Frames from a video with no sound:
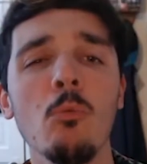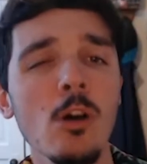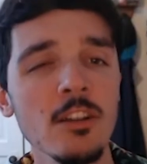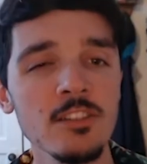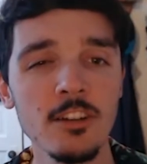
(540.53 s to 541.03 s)

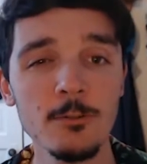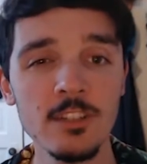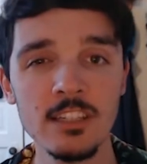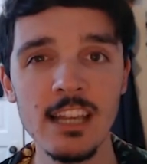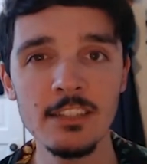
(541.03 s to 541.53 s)
was so
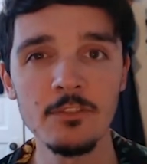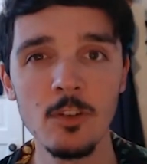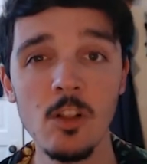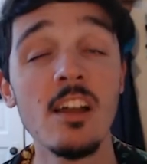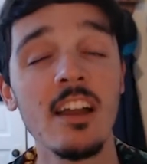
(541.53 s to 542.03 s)

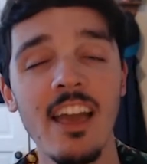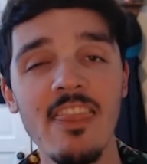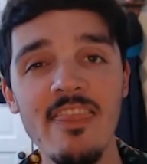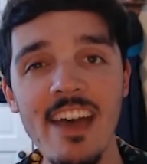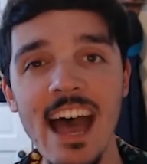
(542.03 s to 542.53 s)
successful,
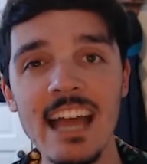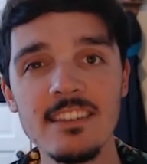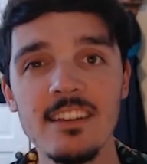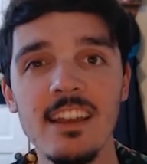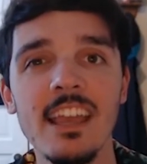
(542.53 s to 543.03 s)
and
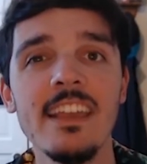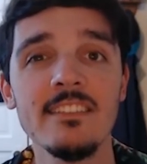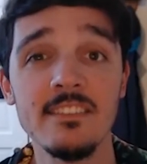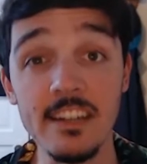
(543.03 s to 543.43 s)
that is